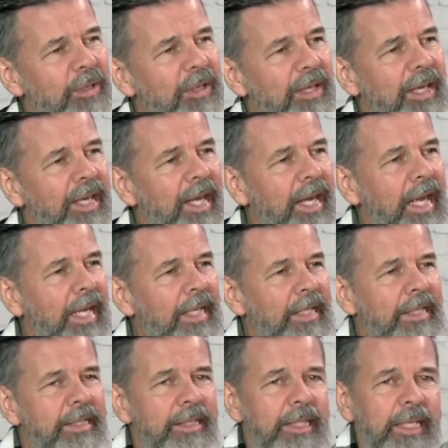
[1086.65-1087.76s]
And
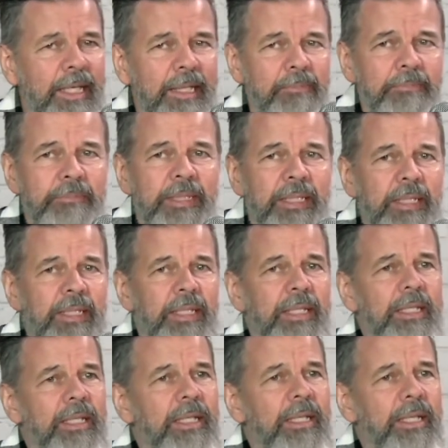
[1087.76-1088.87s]

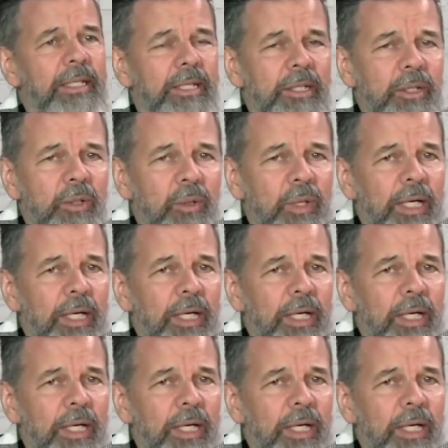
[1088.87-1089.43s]
you know,